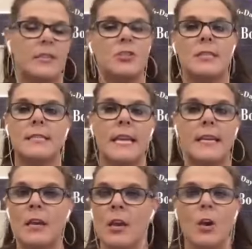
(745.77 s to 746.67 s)
It's just
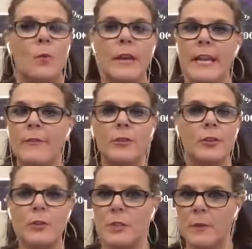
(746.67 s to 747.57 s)
like we never
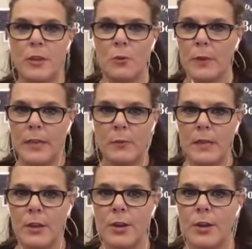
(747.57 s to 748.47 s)
lose; we either win or
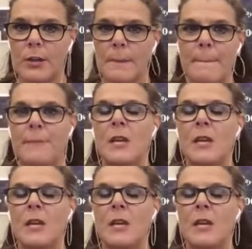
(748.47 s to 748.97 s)
we learn.